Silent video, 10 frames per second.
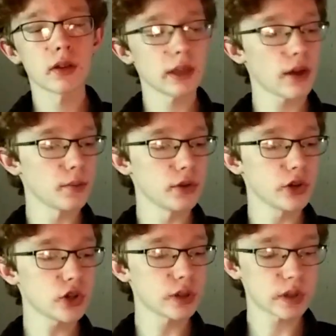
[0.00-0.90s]
Now the
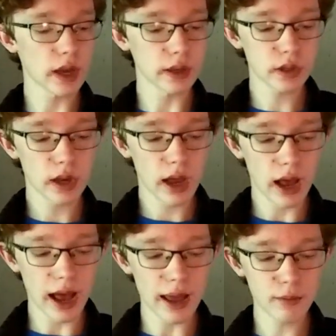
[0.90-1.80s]
magician says,
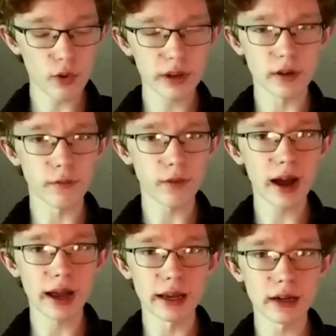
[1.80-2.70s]
I'm going to
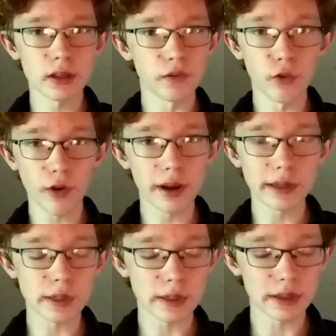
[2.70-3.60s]
find the 4 aces